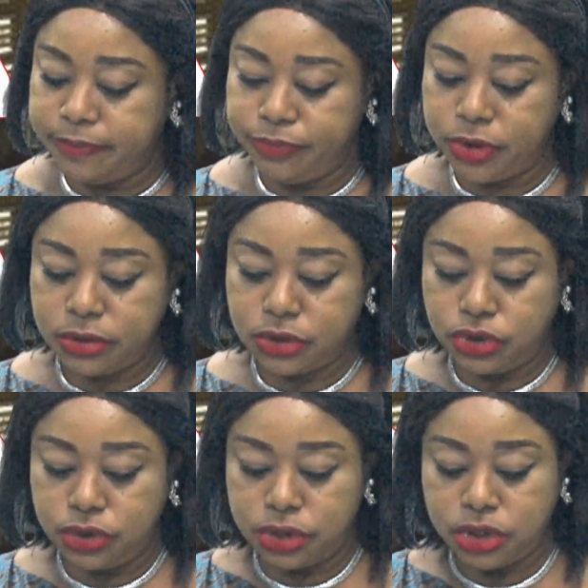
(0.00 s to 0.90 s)
Dr.
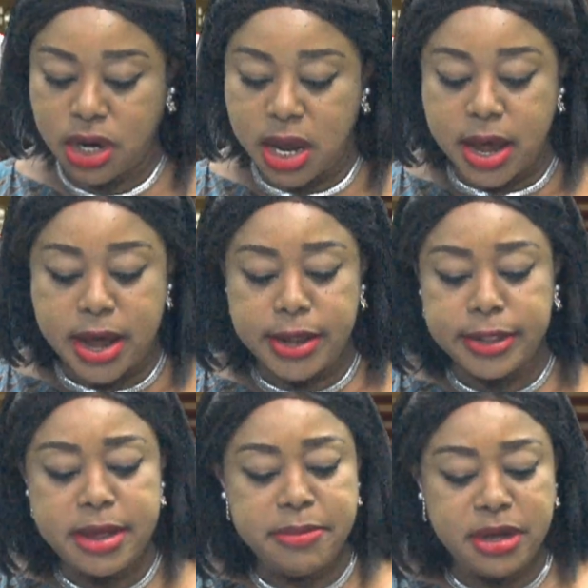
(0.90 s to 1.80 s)
George.
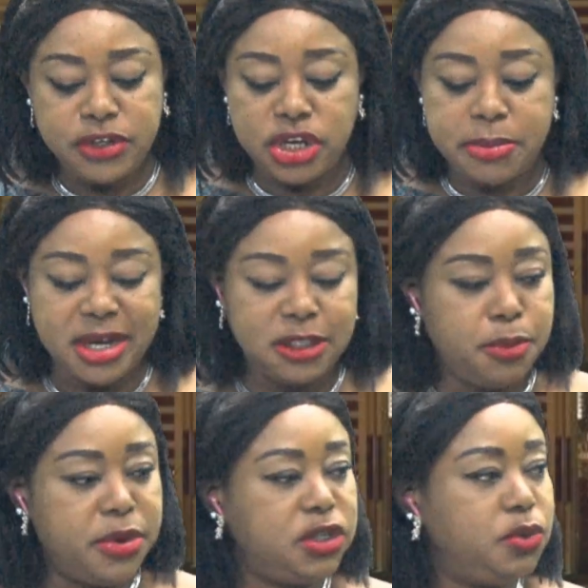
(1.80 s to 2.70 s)
And let me share my
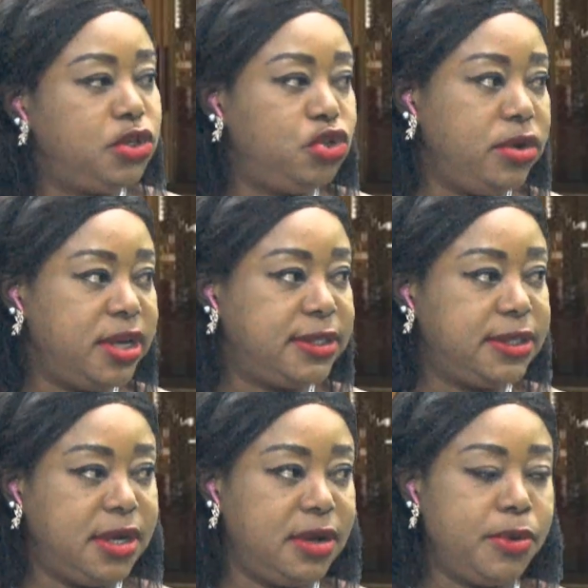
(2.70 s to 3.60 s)
experience with you
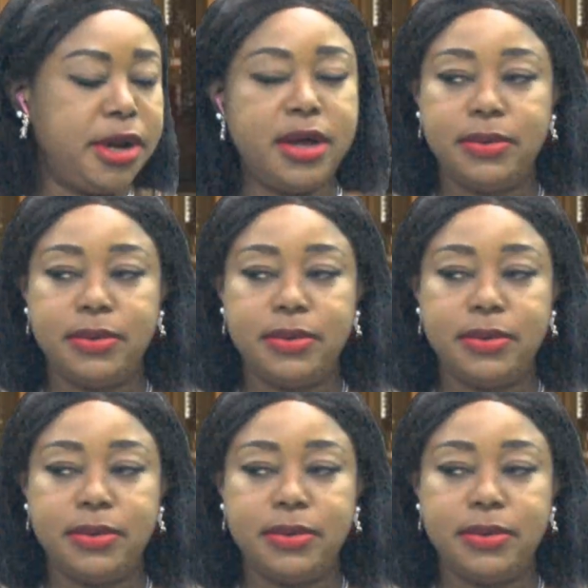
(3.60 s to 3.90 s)
yesterday when I